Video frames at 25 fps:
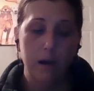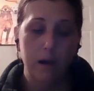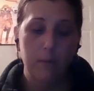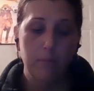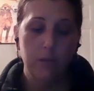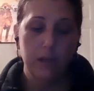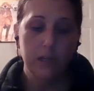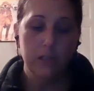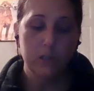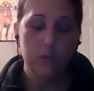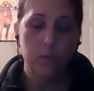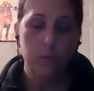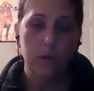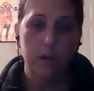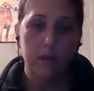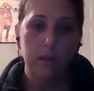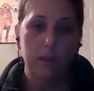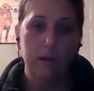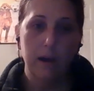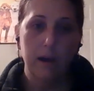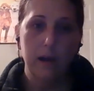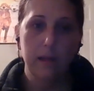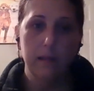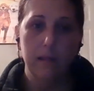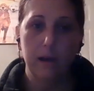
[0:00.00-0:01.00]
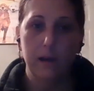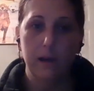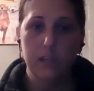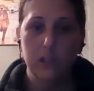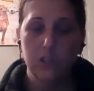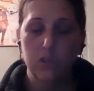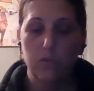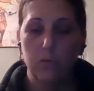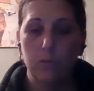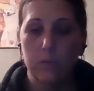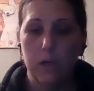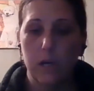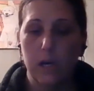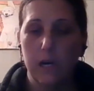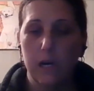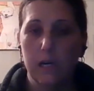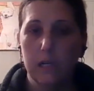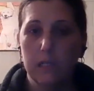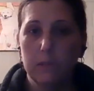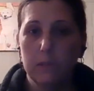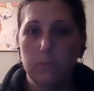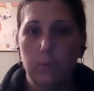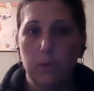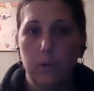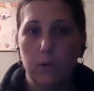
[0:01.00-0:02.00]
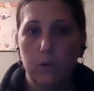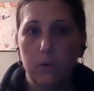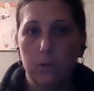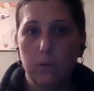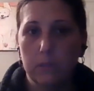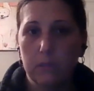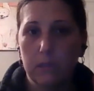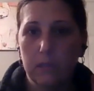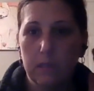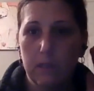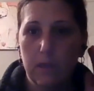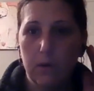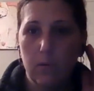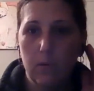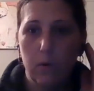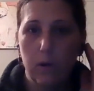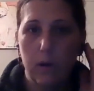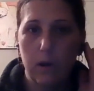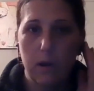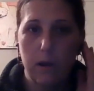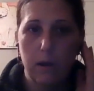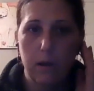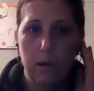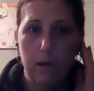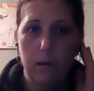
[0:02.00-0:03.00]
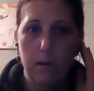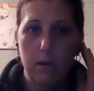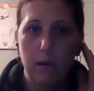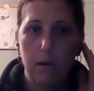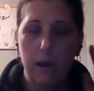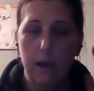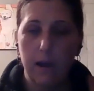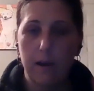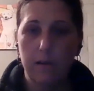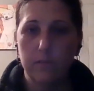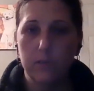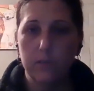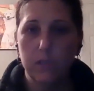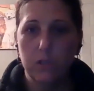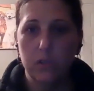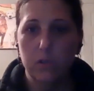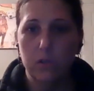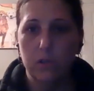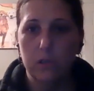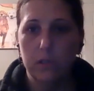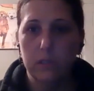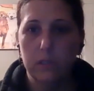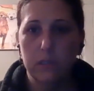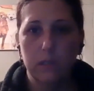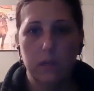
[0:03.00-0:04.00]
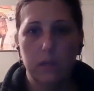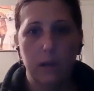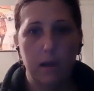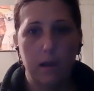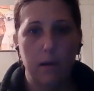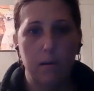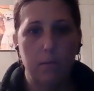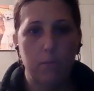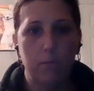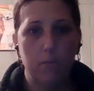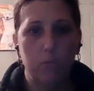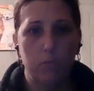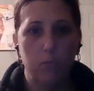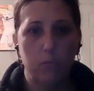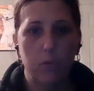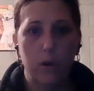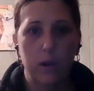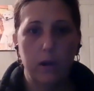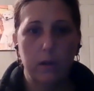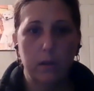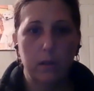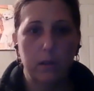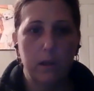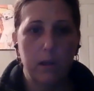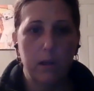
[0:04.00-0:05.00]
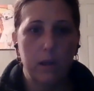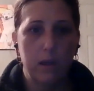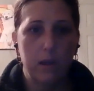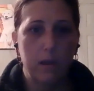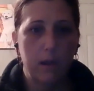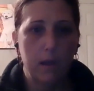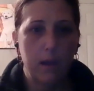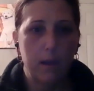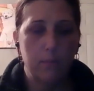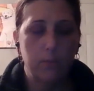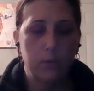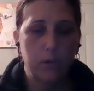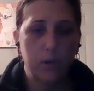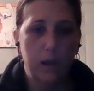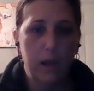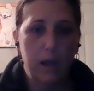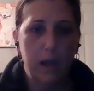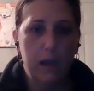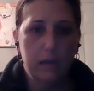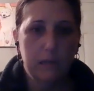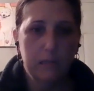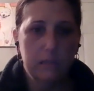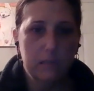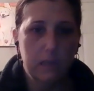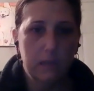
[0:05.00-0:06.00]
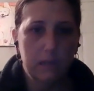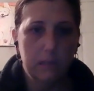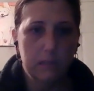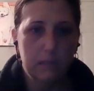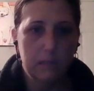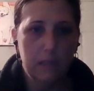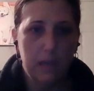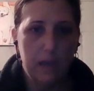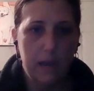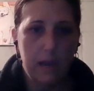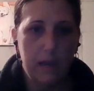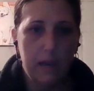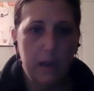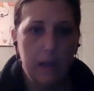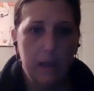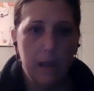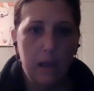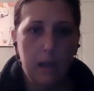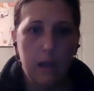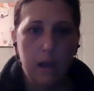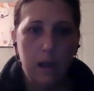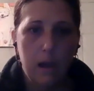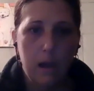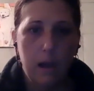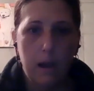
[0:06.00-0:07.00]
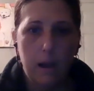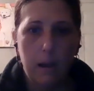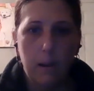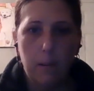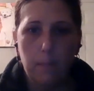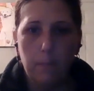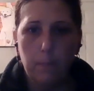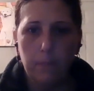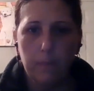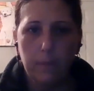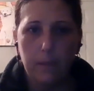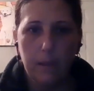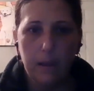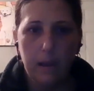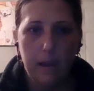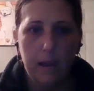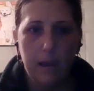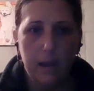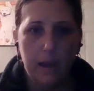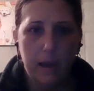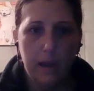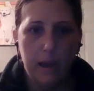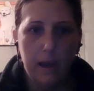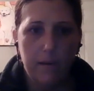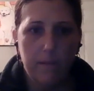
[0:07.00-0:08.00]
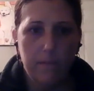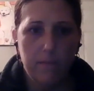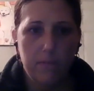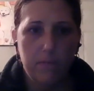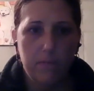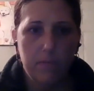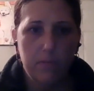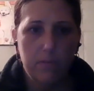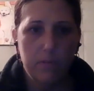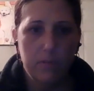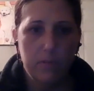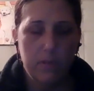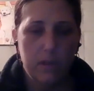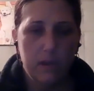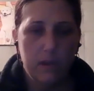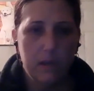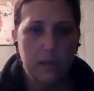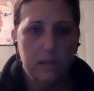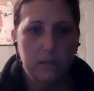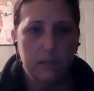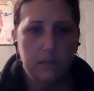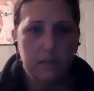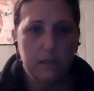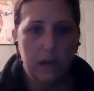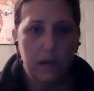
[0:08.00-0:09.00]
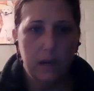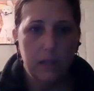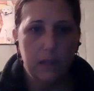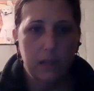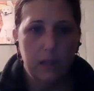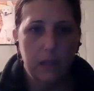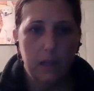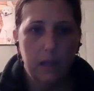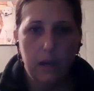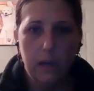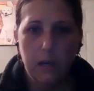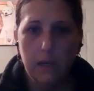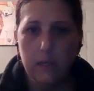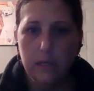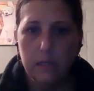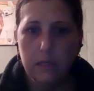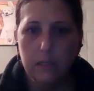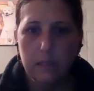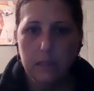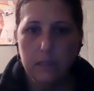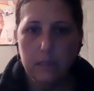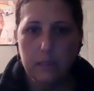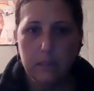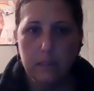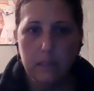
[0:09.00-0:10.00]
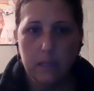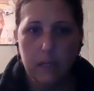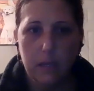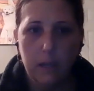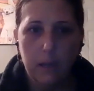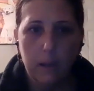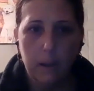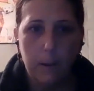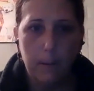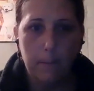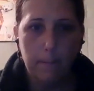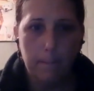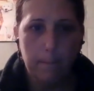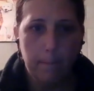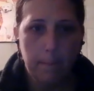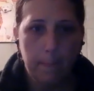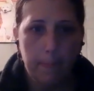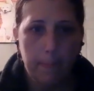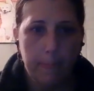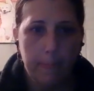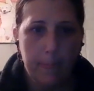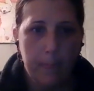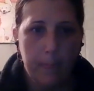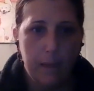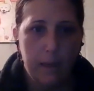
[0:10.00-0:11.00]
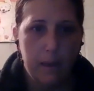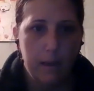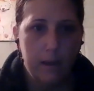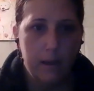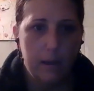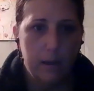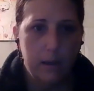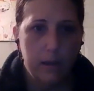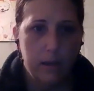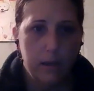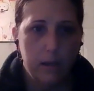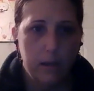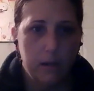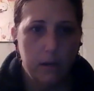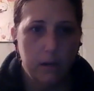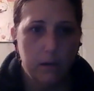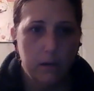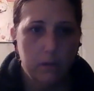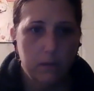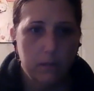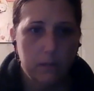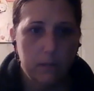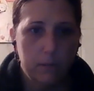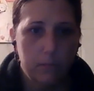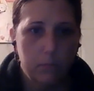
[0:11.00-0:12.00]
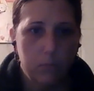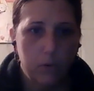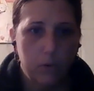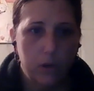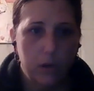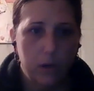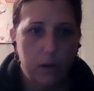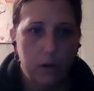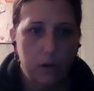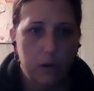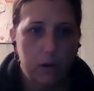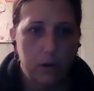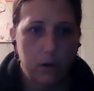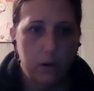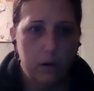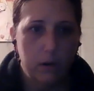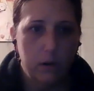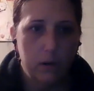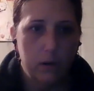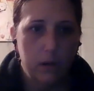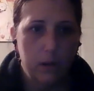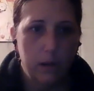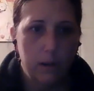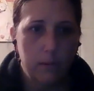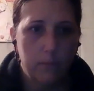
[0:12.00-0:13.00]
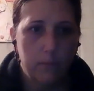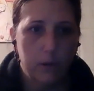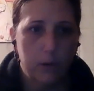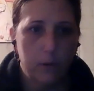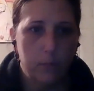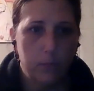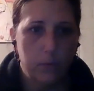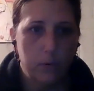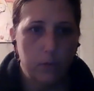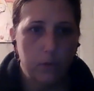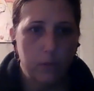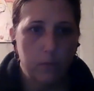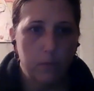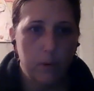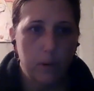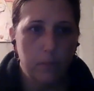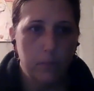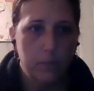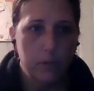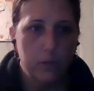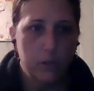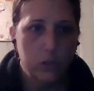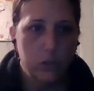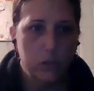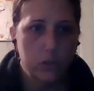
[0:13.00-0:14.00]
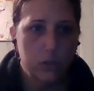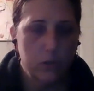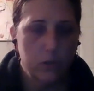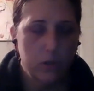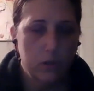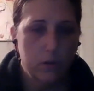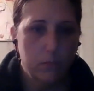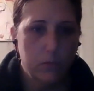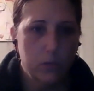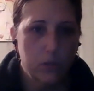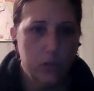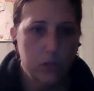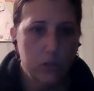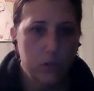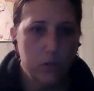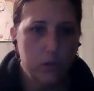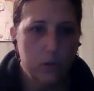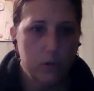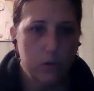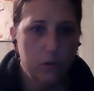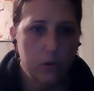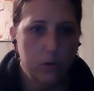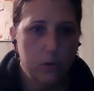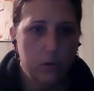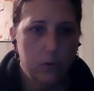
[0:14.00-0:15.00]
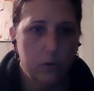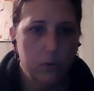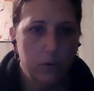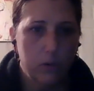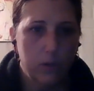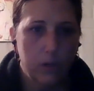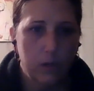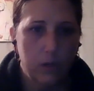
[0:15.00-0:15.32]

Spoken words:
That's one of the guidelines from the hospitals, that they want to have students readily able to access that. I have these guidelines here somewhere. I'm going to pull them up and show them to you.